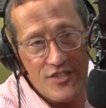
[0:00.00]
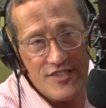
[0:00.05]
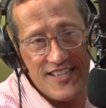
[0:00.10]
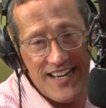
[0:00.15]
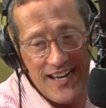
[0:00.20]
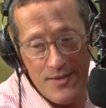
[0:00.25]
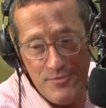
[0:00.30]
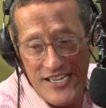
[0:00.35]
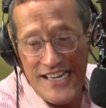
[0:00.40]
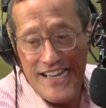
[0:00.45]
York
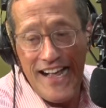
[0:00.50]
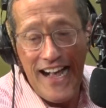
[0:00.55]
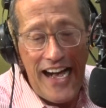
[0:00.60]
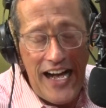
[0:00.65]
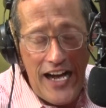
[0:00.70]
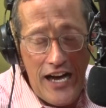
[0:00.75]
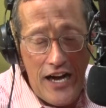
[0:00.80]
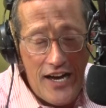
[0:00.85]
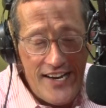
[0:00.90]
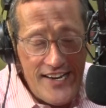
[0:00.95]
Times.
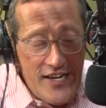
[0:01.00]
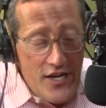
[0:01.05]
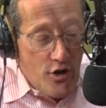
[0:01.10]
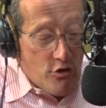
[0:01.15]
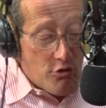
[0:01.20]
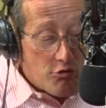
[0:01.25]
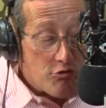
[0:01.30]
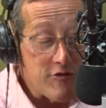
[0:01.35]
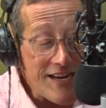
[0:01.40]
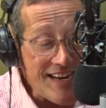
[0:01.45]
I
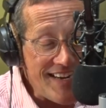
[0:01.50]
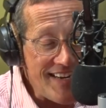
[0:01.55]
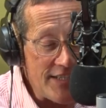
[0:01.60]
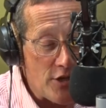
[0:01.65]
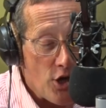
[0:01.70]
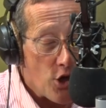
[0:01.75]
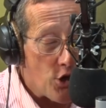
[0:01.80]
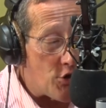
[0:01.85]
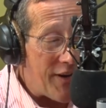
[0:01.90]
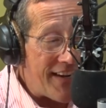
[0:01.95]
read
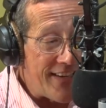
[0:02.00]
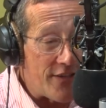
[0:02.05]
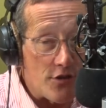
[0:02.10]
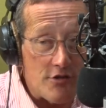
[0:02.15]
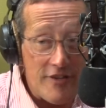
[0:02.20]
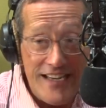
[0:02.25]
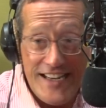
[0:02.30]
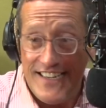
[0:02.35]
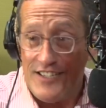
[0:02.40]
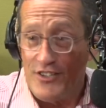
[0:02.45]
crinkle.
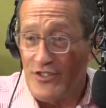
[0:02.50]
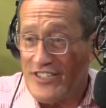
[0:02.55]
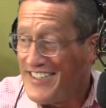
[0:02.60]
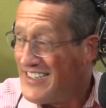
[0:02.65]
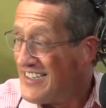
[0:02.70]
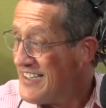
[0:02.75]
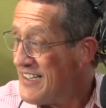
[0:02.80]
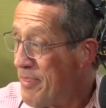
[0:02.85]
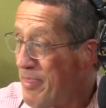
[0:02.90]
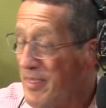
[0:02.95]
You look,
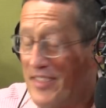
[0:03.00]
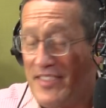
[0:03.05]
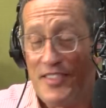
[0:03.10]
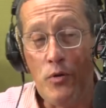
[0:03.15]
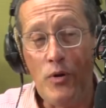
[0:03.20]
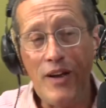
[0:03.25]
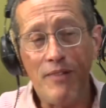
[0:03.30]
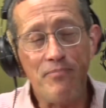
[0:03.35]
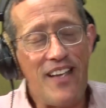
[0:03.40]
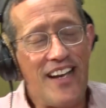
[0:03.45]

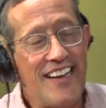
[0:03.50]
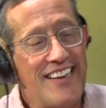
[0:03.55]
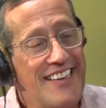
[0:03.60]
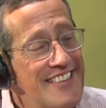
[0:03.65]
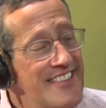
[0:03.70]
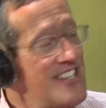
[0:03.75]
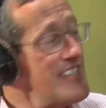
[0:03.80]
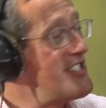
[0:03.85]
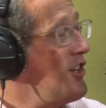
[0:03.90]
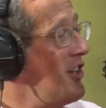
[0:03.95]

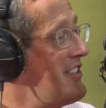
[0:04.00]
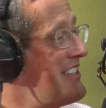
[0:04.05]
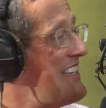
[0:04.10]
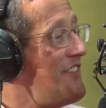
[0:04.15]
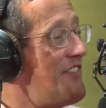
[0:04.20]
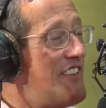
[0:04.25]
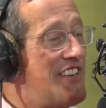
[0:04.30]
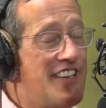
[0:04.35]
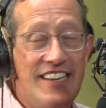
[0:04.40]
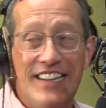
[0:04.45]
there's not
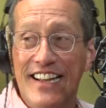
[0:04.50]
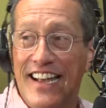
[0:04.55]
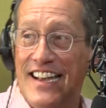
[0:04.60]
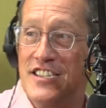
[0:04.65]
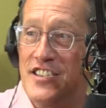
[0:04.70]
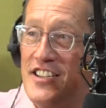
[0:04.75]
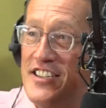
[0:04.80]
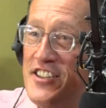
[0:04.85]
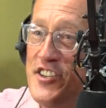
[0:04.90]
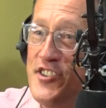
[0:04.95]

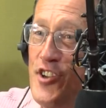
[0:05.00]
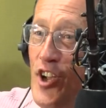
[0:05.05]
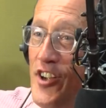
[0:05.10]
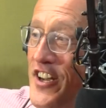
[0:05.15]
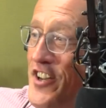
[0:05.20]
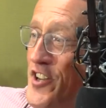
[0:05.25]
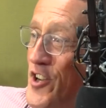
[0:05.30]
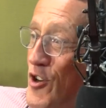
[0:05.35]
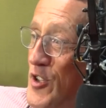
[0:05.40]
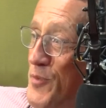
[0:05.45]
a
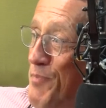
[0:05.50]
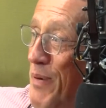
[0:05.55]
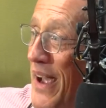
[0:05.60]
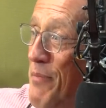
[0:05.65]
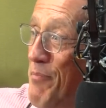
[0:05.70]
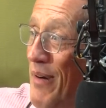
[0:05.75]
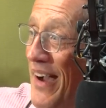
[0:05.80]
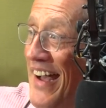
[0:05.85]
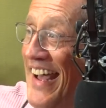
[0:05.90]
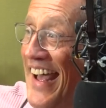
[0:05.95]

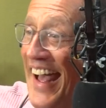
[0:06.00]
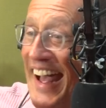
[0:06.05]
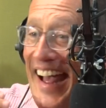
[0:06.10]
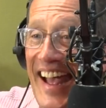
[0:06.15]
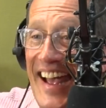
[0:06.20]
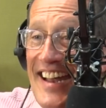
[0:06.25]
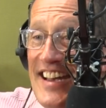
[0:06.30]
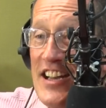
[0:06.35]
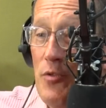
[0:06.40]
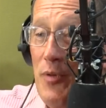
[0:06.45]
newspaper
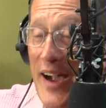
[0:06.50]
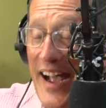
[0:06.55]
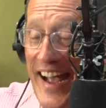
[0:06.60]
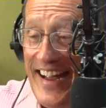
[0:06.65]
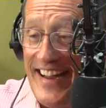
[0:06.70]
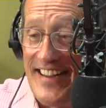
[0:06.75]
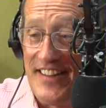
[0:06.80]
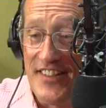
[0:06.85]
anywhere in